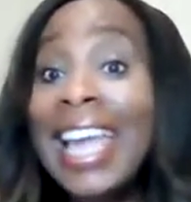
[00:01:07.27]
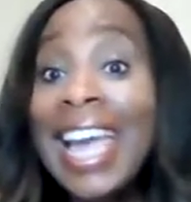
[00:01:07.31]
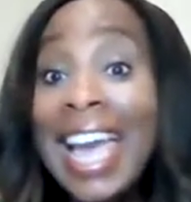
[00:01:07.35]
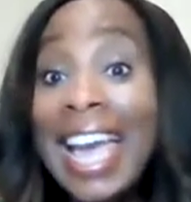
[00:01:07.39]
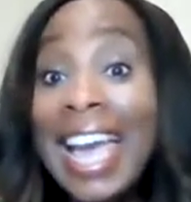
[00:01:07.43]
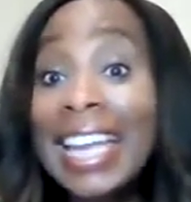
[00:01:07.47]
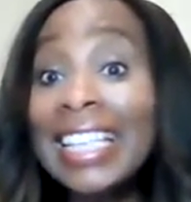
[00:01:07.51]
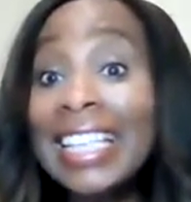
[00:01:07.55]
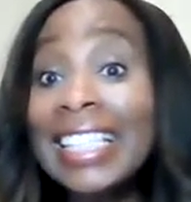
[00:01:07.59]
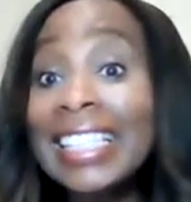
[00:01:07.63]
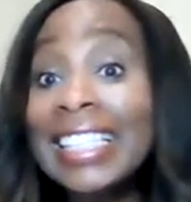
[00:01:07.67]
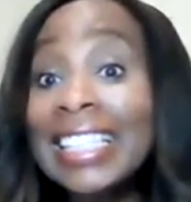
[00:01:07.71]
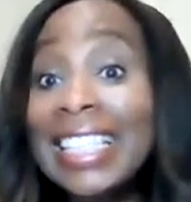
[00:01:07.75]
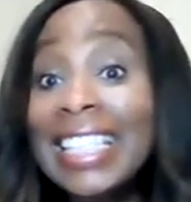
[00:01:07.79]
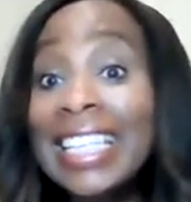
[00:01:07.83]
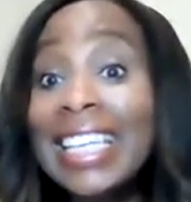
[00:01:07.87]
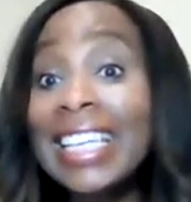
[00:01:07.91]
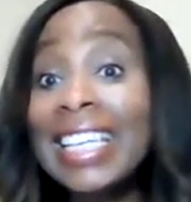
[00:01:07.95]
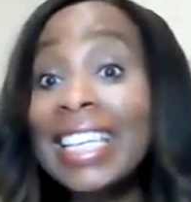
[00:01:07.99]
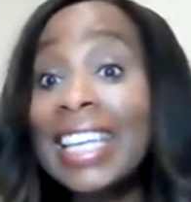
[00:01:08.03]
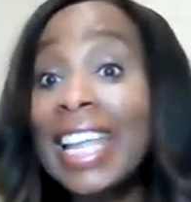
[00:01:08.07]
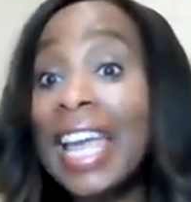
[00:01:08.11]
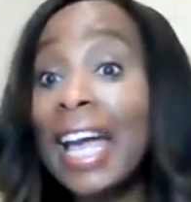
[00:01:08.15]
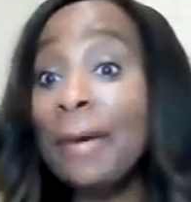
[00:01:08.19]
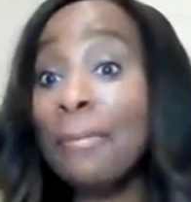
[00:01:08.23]
And it's
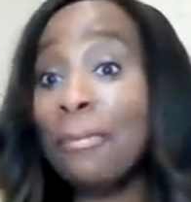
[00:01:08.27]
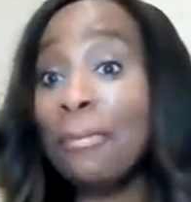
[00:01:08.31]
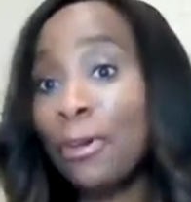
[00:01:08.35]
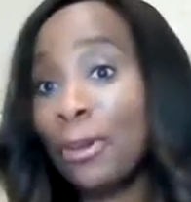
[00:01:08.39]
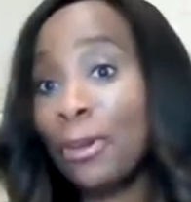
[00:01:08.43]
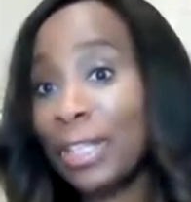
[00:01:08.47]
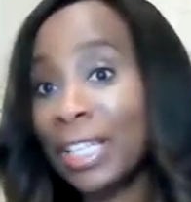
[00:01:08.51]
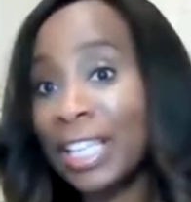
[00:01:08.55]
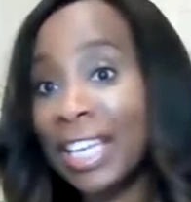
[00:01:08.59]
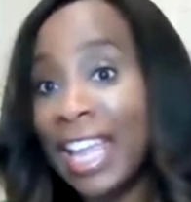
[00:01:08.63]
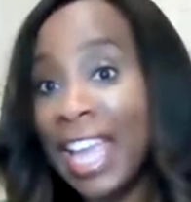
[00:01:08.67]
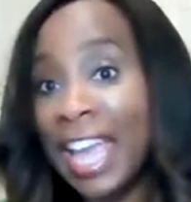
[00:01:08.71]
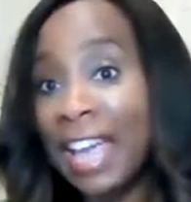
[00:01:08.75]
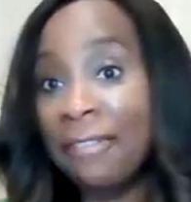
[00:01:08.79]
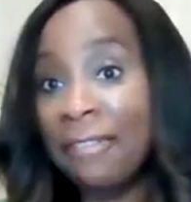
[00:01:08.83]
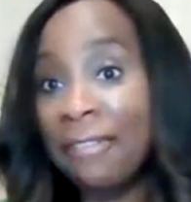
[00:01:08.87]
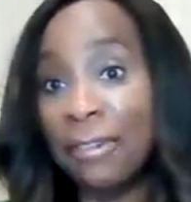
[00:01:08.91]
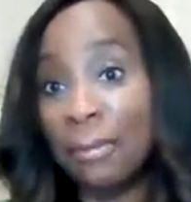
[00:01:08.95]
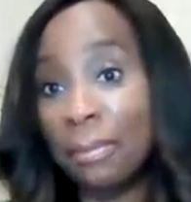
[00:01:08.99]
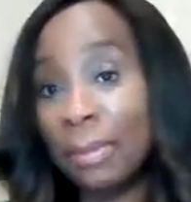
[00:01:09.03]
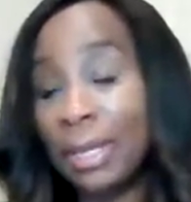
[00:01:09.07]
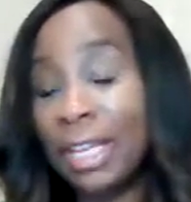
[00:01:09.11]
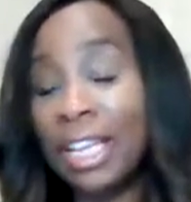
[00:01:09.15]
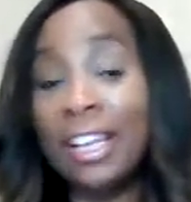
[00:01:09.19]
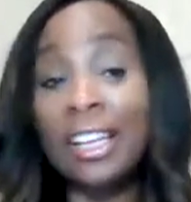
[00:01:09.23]
needed now more than ever
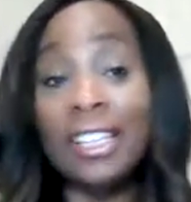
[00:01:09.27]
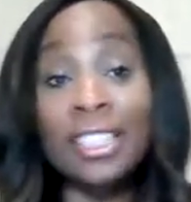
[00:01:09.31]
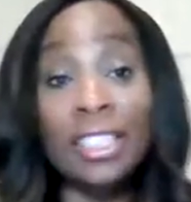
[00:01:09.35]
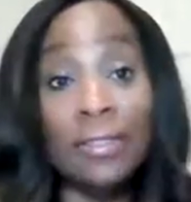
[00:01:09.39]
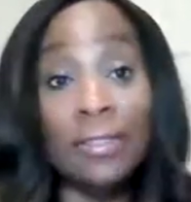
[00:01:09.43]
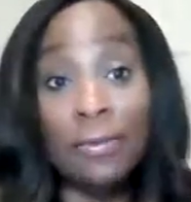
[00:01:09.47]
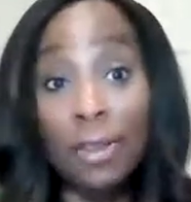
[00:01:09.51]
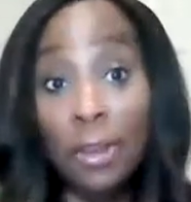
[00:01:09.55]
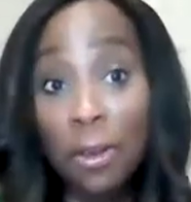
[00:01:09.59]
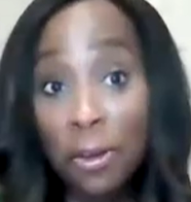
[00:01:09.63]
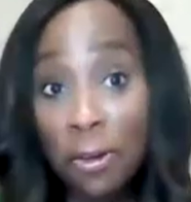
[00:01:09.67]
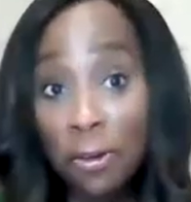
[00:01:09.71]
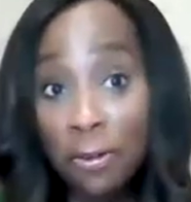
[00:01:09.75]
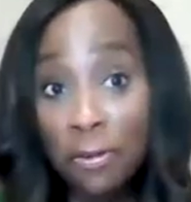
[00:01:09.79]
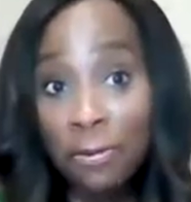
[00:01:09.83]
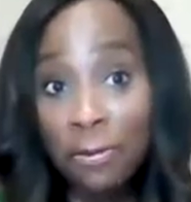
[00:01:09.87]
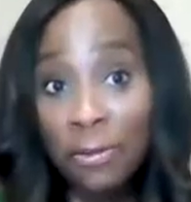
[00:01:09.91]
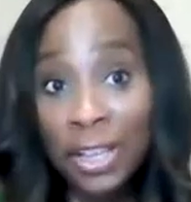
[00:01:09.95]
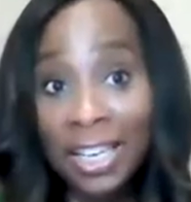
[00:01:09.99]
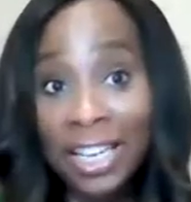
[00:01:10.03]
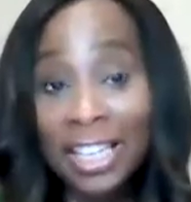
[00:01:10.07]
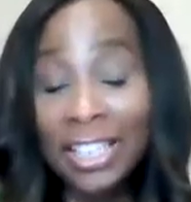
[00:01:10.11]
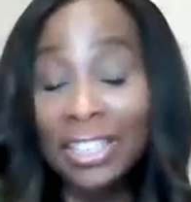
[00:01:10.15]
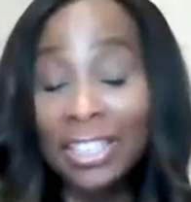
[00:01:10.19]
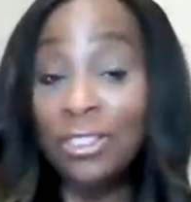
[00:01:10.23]
because of
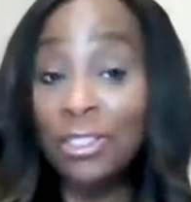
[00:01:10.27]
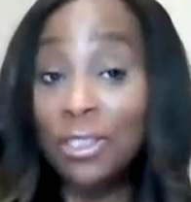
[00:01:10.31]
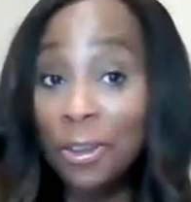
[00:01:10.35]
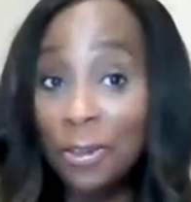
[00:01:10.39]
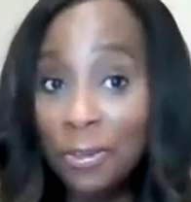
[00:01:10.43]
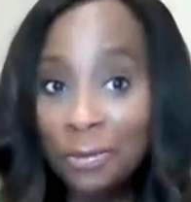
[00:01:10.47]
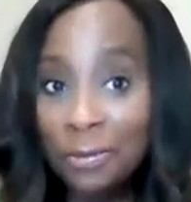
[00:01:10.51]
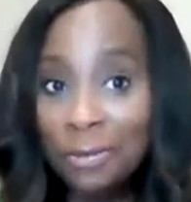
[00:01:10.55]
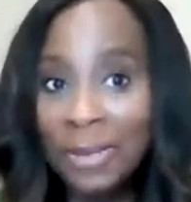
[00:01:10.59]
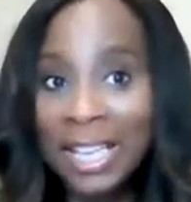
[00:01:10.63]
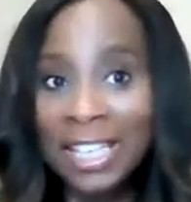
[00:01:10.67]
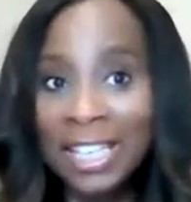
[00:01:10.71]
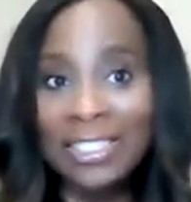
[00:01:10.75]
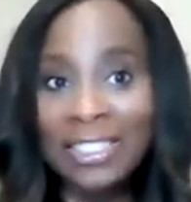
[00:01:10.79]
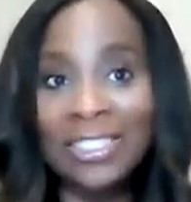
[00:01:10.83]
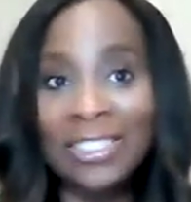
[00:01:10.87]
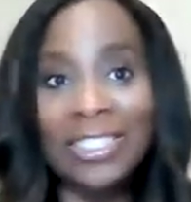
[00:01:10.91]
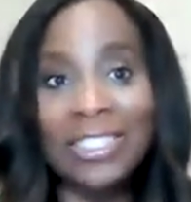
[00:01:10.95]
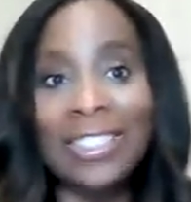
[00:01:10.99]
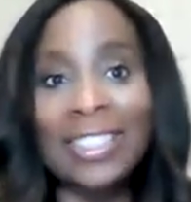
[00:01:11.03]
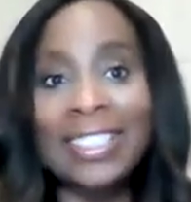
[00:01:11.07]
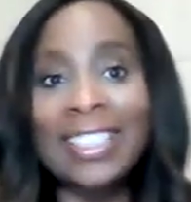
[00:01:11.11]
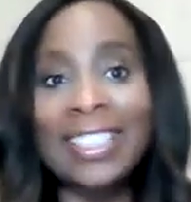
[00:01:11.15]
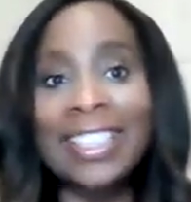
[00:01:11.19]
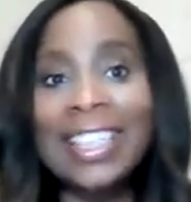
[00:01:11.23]
COVID, as Joan
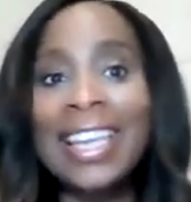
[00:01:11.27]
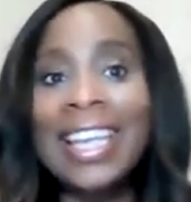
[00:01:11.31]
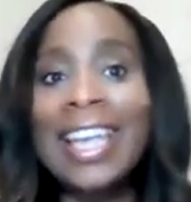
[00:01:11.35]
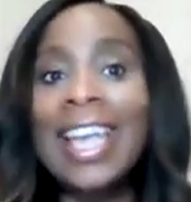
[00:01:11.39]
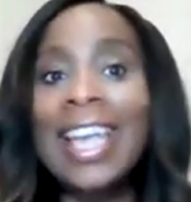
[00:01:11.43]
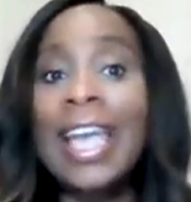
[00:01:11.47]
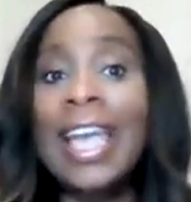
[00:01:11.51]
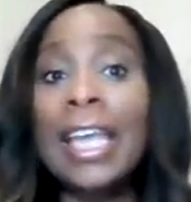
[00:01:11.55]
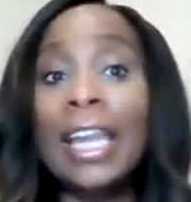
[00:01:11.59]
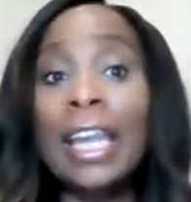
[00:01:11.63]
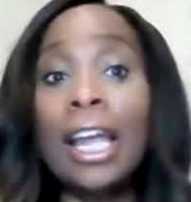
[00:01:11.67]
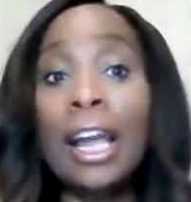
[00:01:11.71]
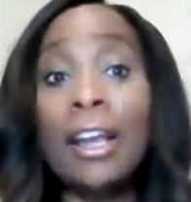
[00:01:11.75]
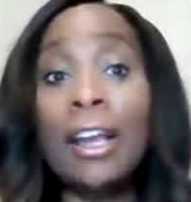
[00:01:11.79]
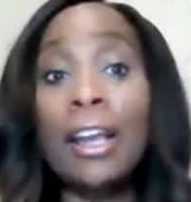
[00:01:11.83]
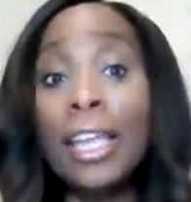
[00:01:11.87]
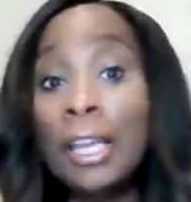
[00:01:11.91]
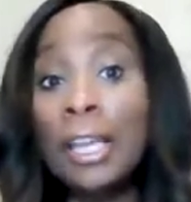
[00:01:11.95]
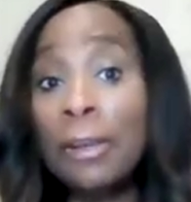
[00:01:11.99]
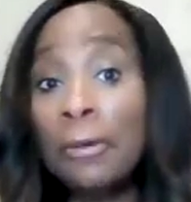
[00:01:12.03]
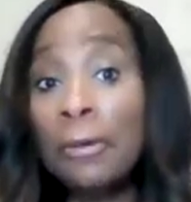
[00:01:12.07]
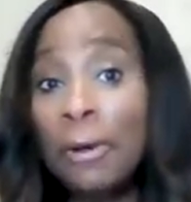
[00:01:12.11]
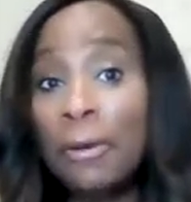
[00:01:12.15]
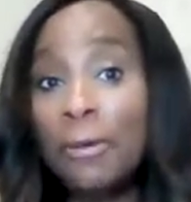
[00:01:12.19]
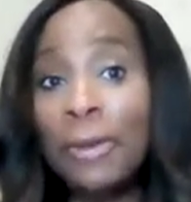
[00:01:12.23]
mentioned. And our
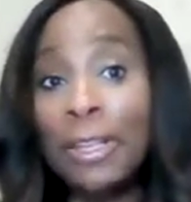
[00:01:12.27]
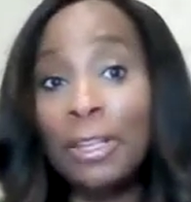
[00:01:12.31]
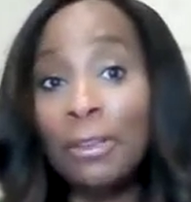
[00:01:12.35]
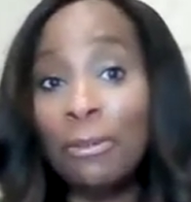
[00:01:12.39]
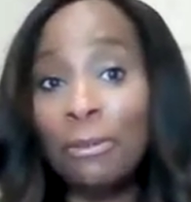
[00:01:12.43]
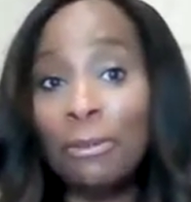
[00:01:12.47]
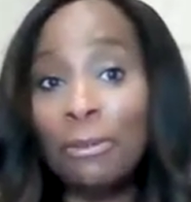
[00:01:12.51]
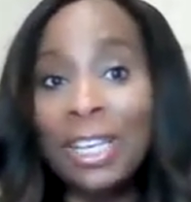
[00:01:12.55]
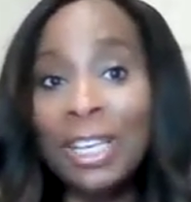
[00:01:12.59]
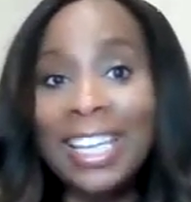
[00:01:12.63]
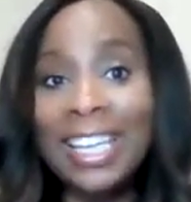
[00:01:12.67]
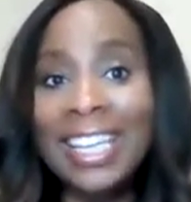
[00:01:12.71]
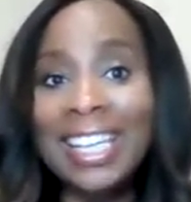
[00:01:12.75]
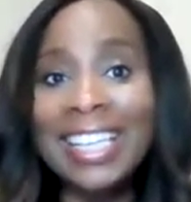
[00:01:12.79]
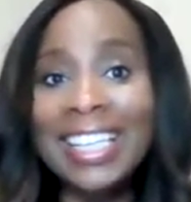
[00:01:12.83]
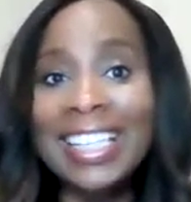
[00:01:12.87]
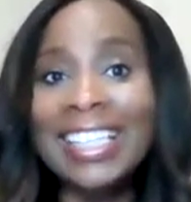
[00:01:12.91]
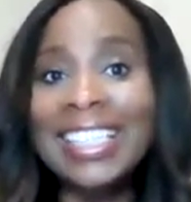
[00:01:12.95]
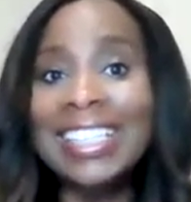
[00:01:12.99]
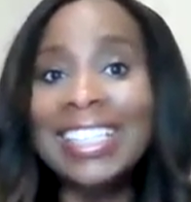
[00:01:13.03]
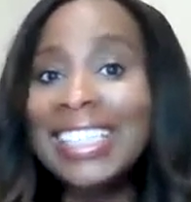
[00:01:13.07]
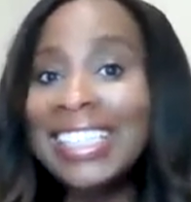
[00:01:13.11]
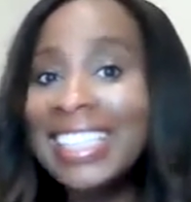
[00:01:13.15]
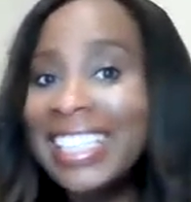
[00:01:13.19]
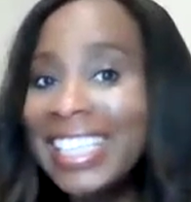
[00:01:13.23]
hero ingredient
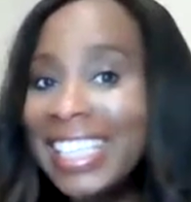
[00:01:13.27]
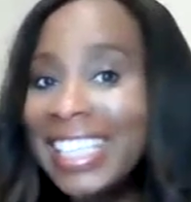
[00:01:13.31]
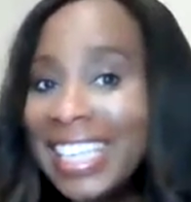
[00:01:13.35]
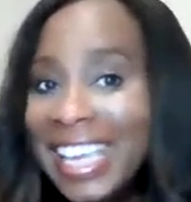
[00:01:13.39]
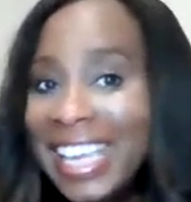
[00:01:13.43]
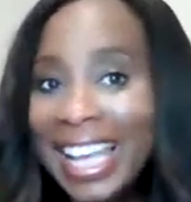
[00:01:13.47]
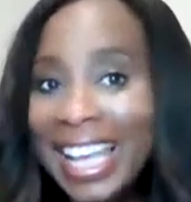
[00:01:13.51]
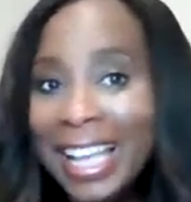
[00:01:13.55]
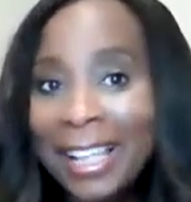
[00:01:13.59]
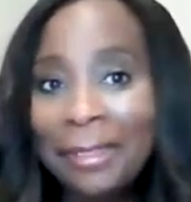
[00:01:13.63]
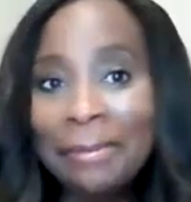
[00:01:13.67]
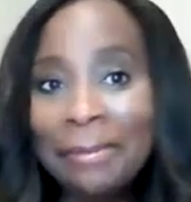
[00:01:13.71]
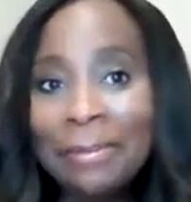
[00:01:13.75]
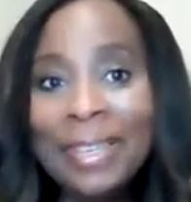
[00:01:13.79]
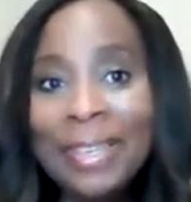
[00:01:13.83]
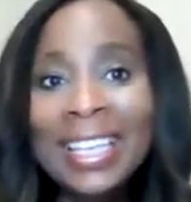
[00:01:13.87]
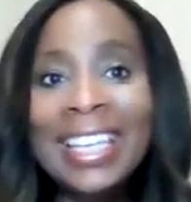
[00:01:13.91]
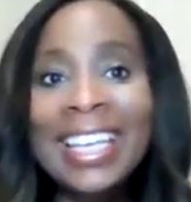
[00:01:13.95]
is seakelp.